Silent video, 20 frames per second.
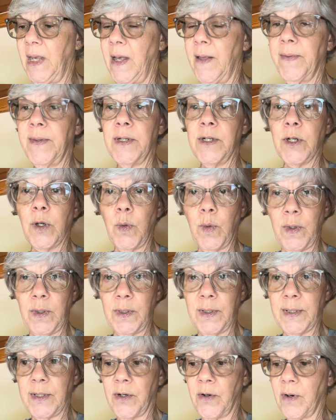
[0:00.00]
The
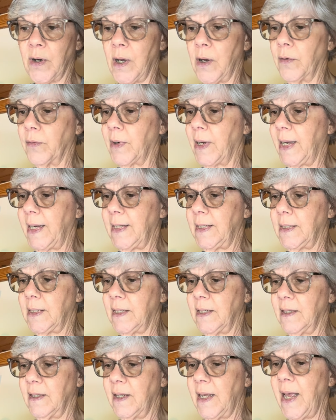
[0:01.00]
squirrels are all
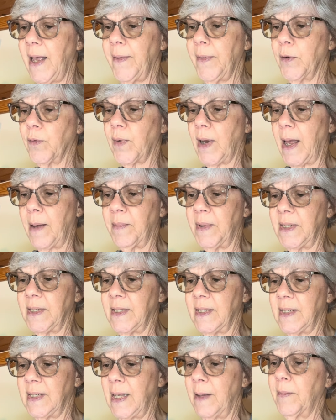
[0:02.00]
right, and the
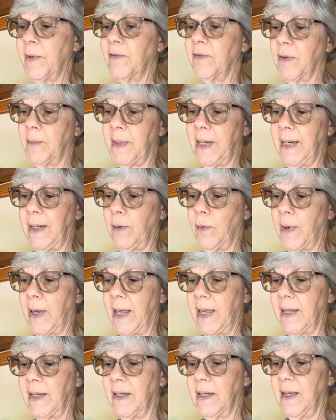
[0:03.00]
rabbits, some of 'em
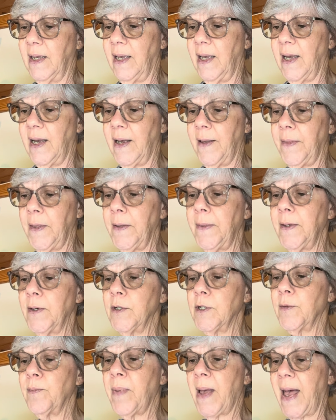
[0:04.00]
anyway. And then
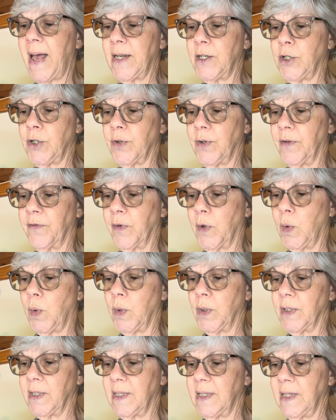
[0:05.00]
there's Badger, of
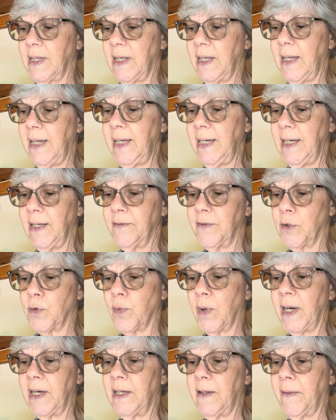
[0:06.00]
course. He lives
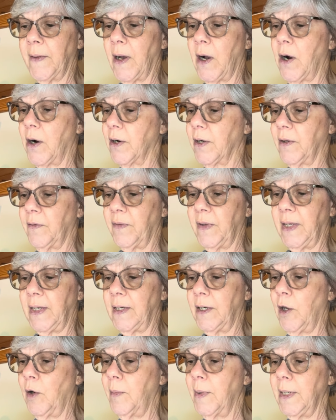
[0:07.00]
right in the heart of it.
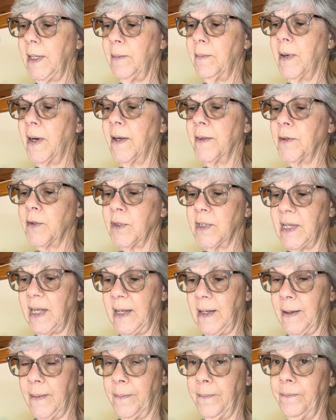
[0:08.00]
Nobody bothers
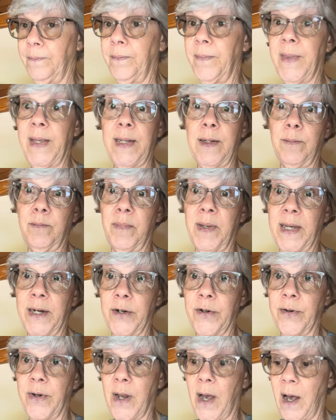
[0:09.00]
him. They'd
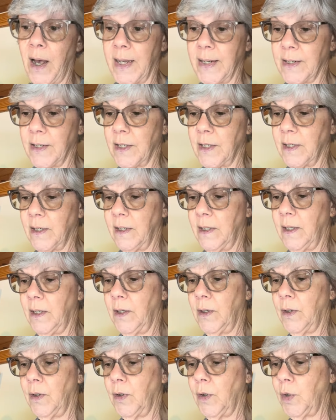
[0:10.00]
better not."
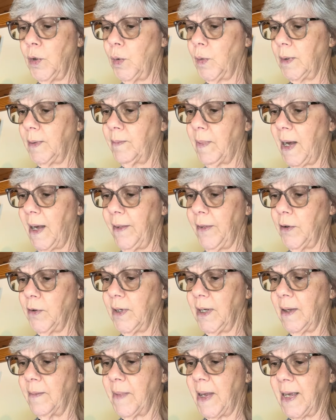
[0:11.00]
"Who would bother
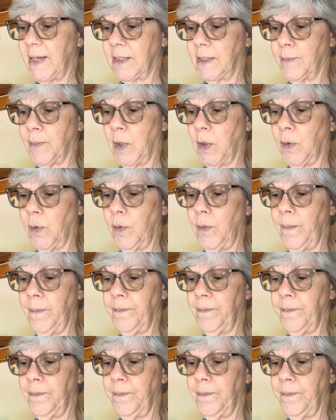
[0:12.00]
him?" asked Mole.